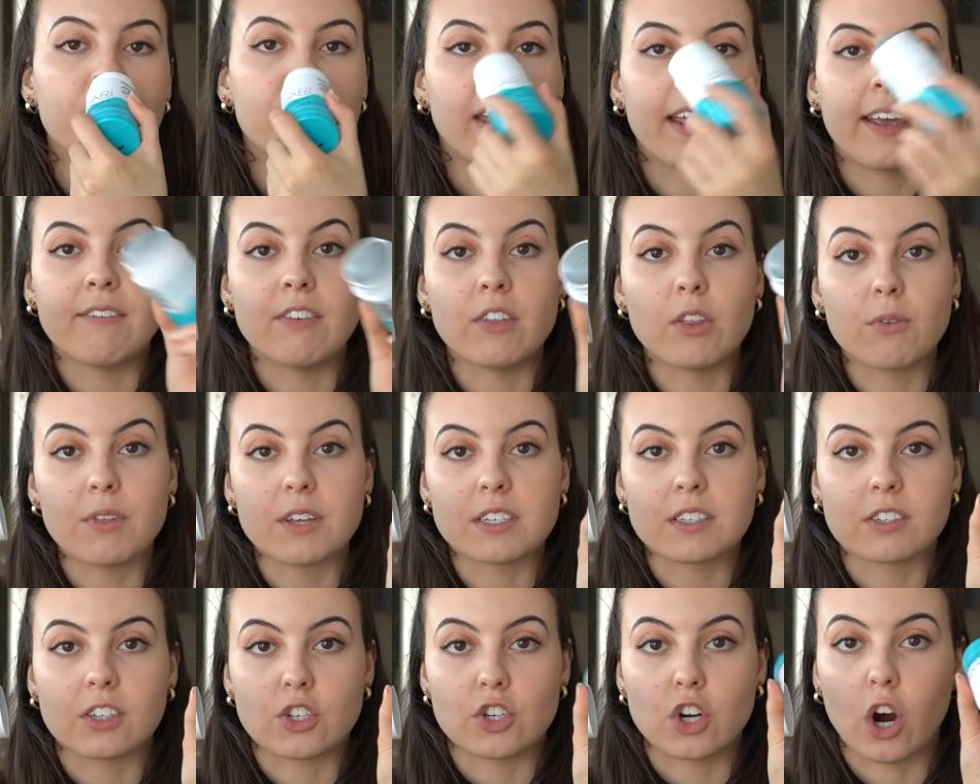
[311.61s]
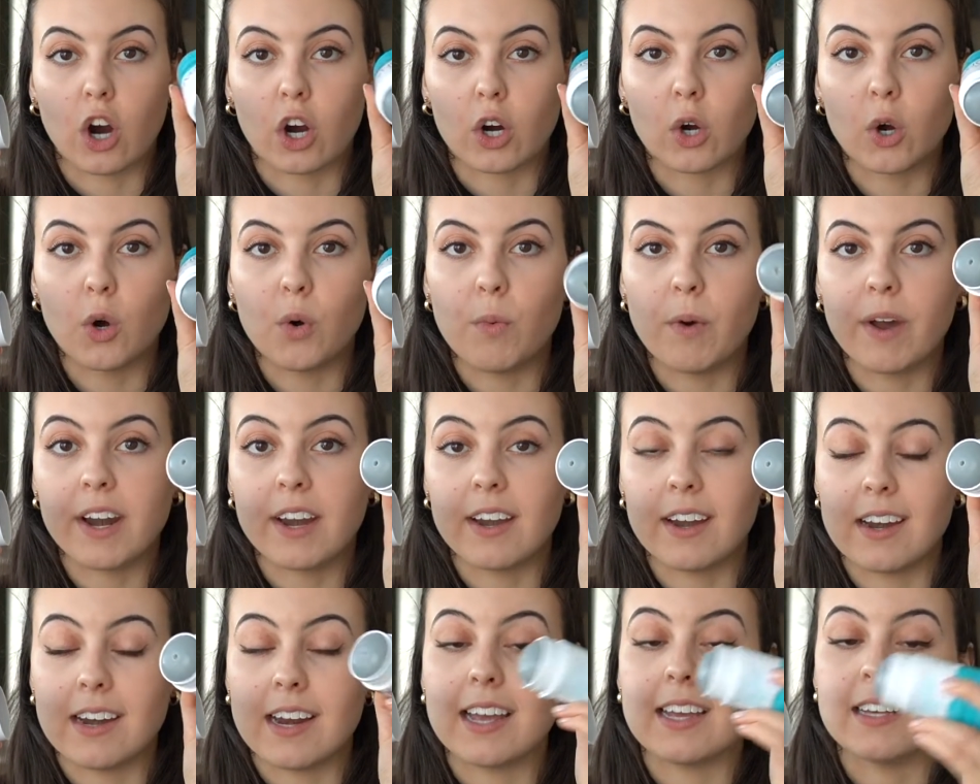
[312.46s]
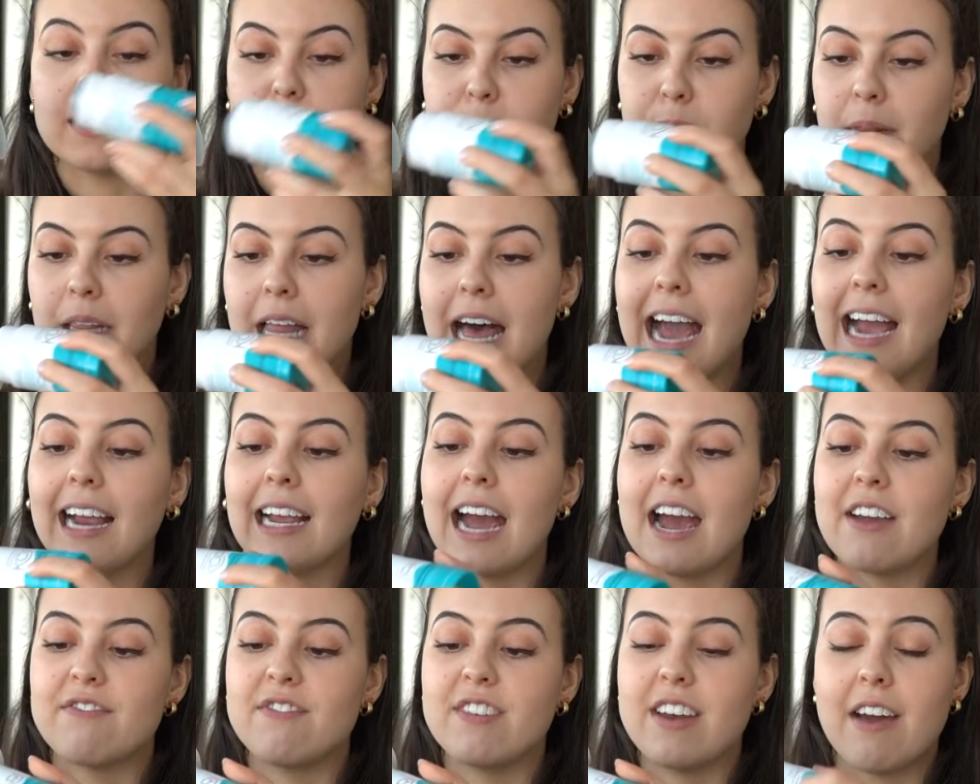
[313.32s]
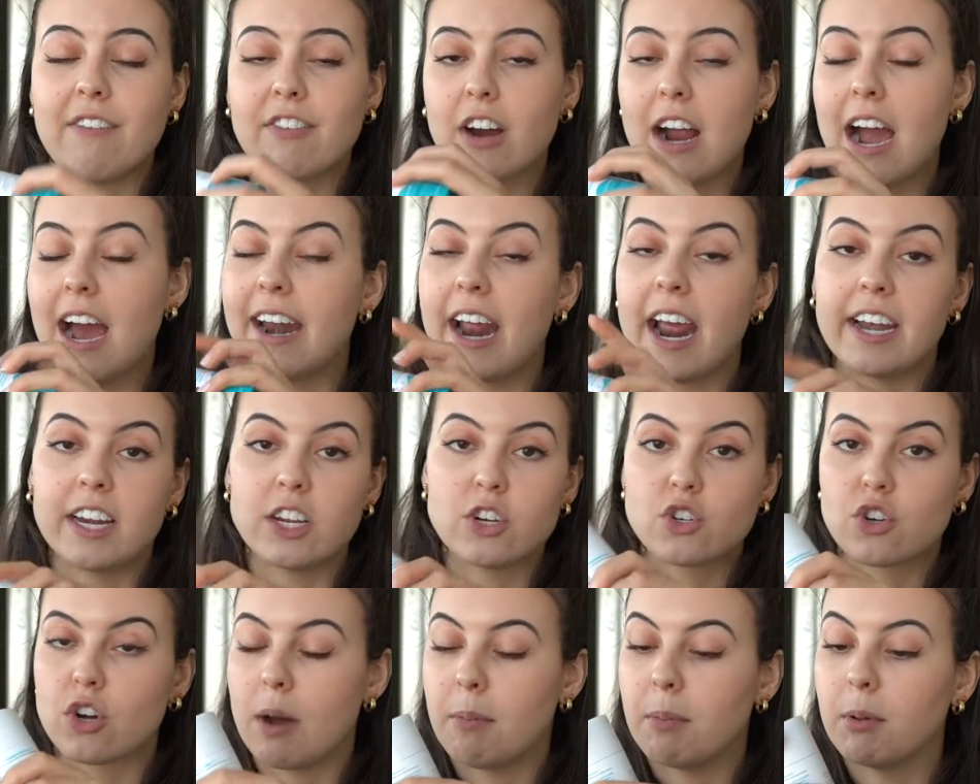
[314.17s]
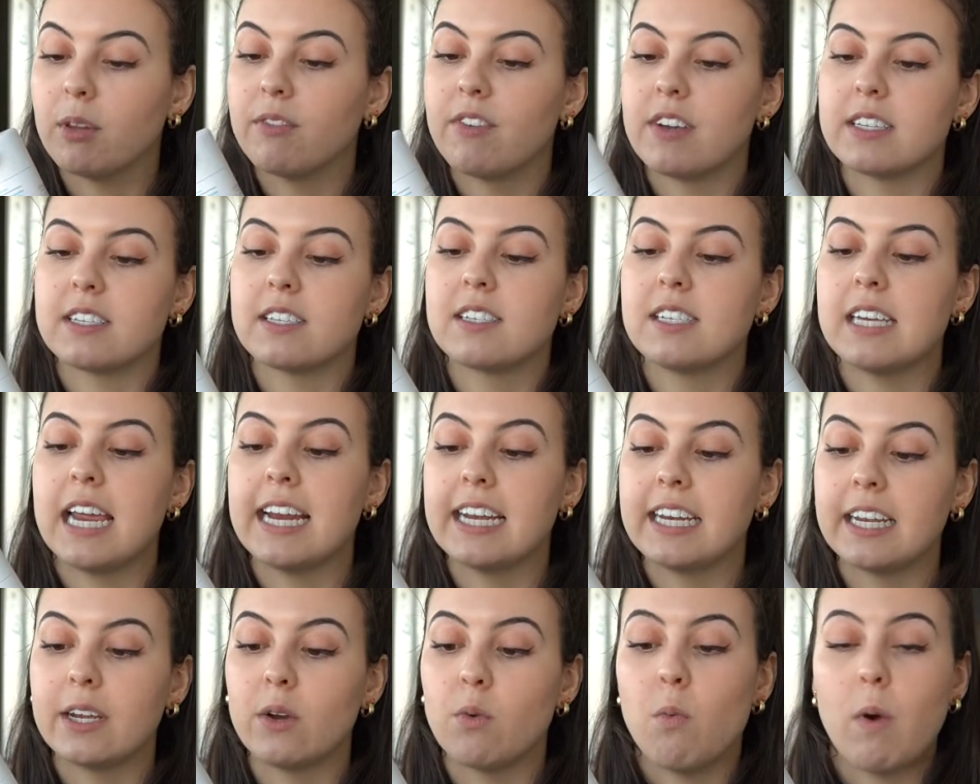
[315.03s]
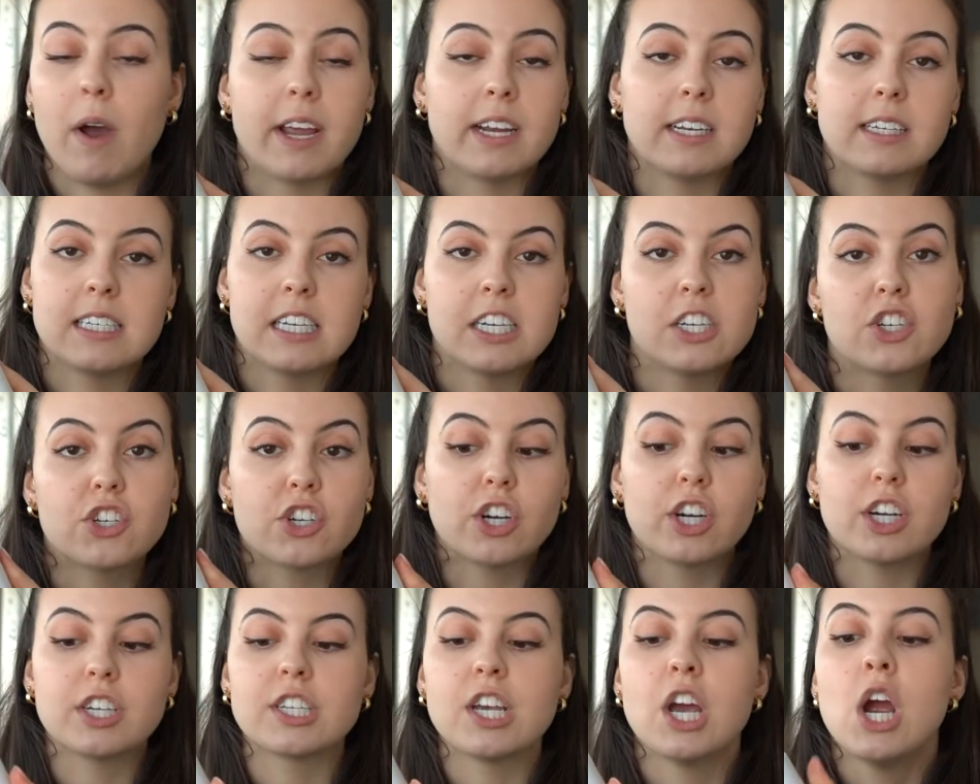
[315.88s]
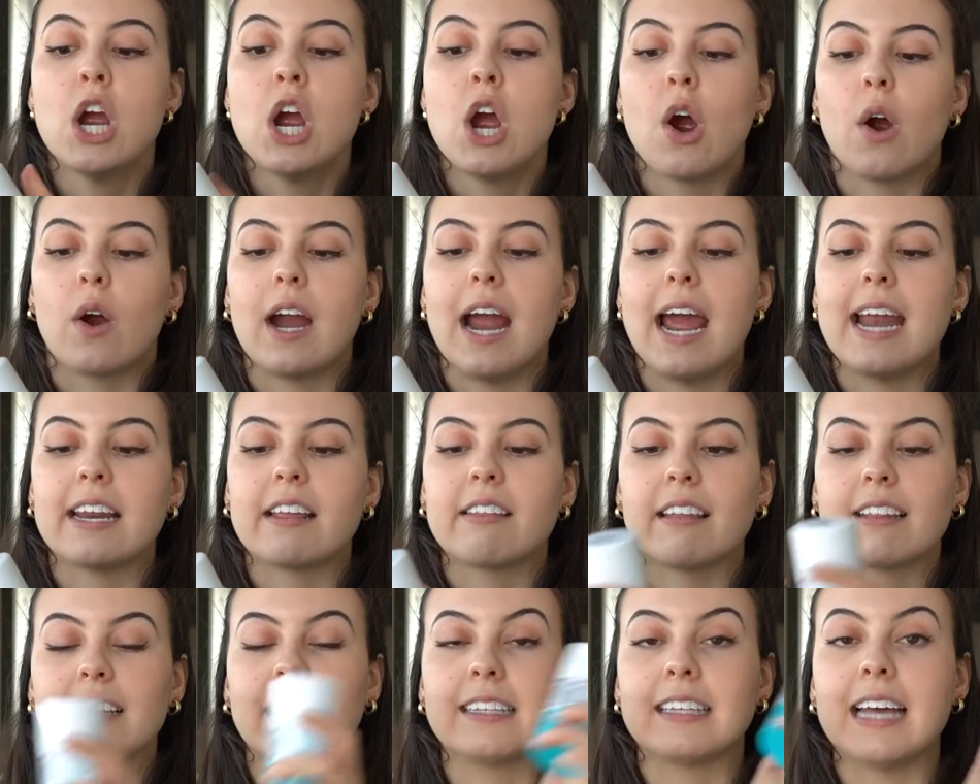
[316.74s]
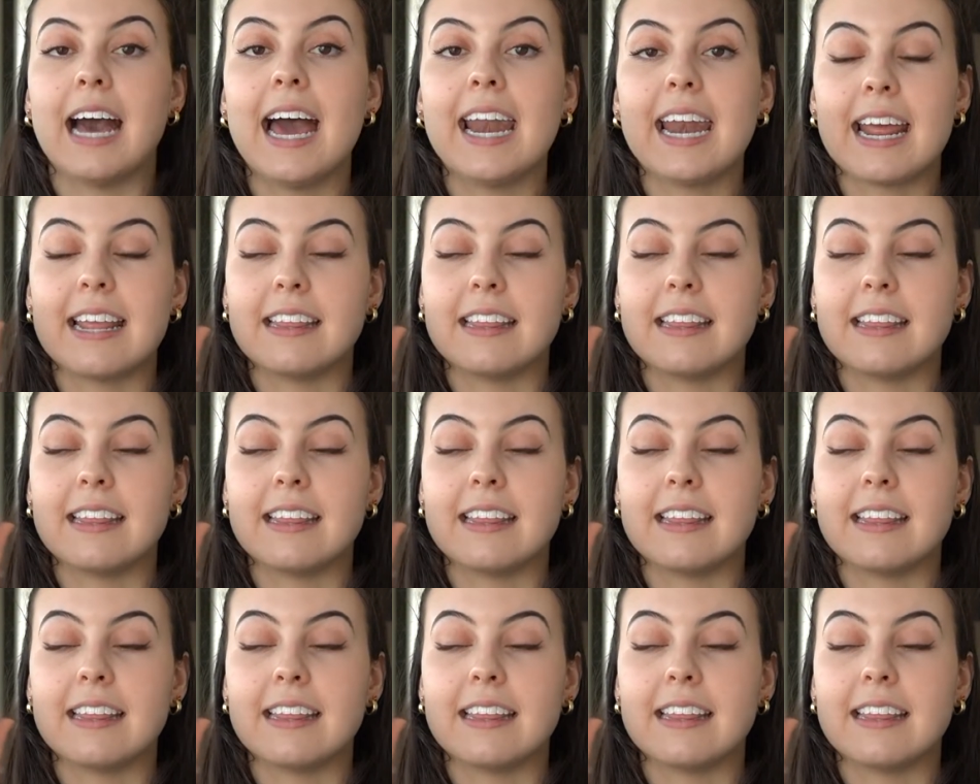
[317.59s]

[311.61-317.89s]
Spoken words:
Even though this is a charcoal one and it is black, I've never had any trouble of it staining white t-shirts or anything like that.